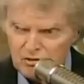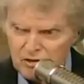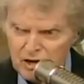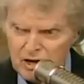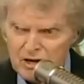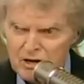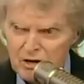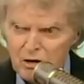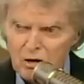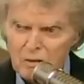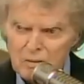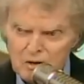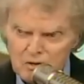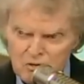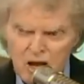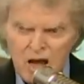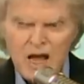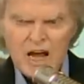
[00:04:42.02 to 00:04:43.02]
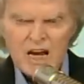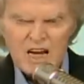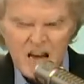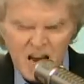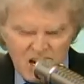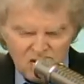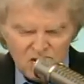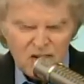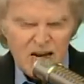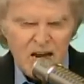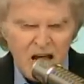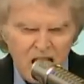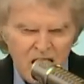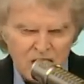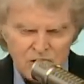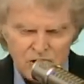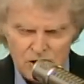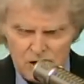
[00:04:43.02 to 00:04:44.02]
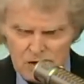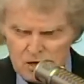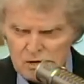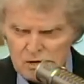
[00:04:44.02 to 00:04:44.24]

Santorum is? Who? Casey Anthony.